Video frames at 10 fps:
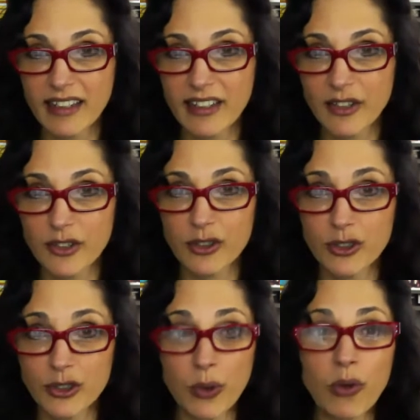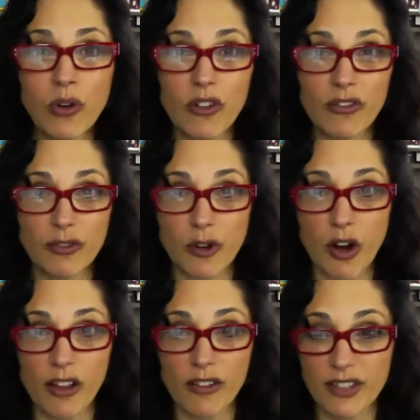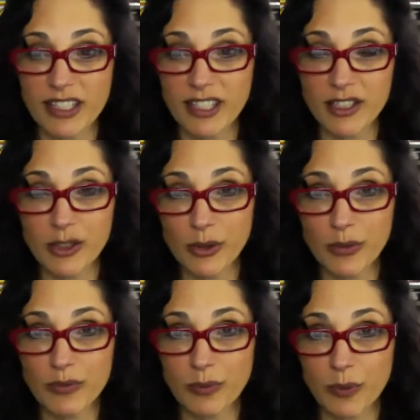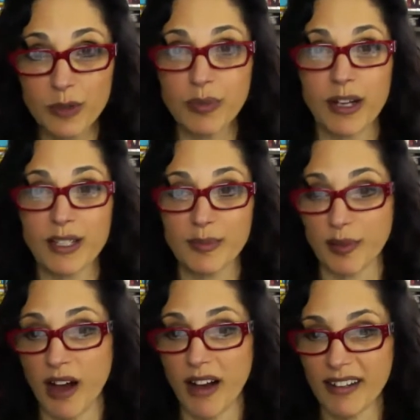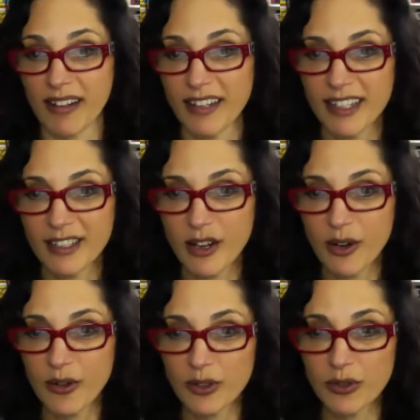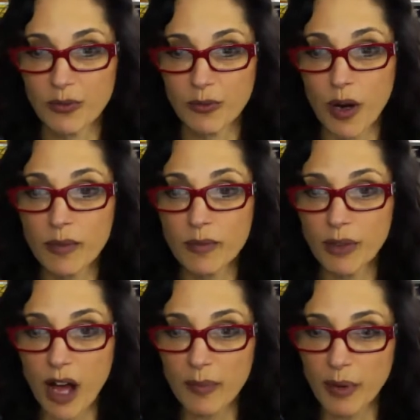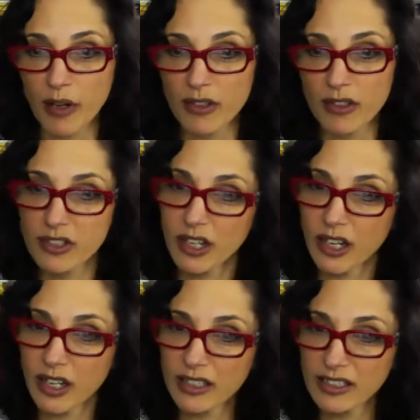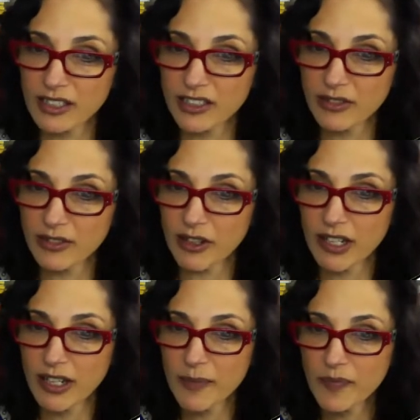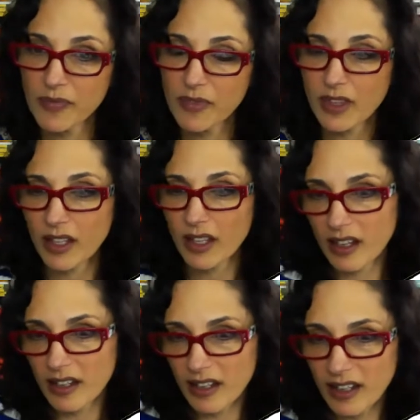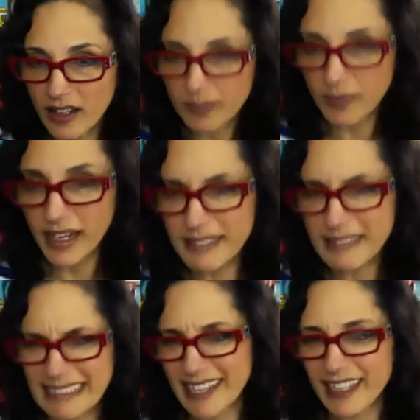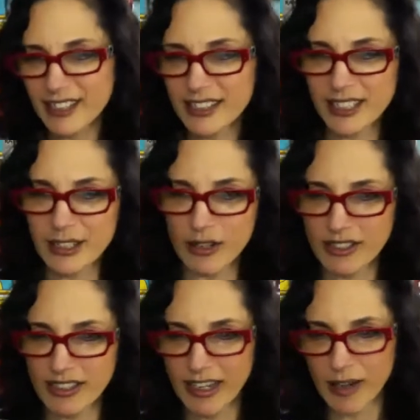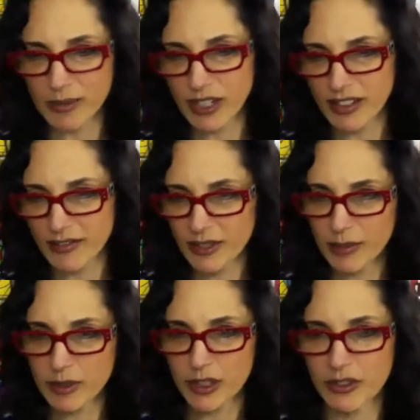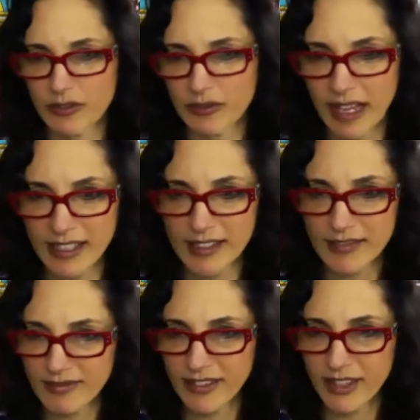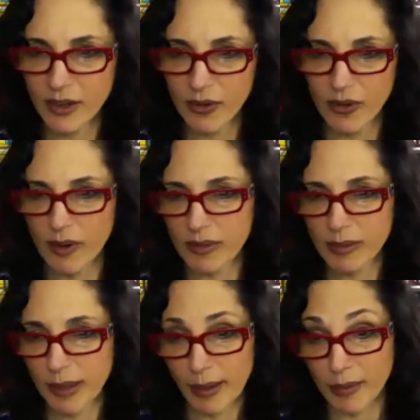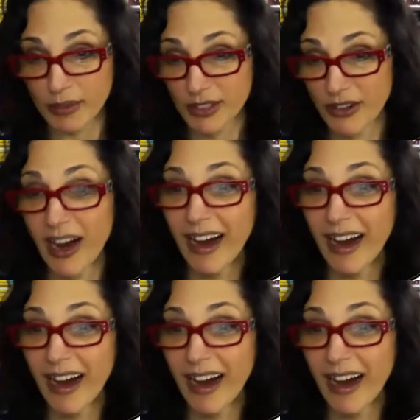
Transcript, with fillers: your tool for all of this is your WordPress blog. So one blog post, let's see, she wrote, I took these notes and now I'm trying to read them to you as though I'm going to be able to.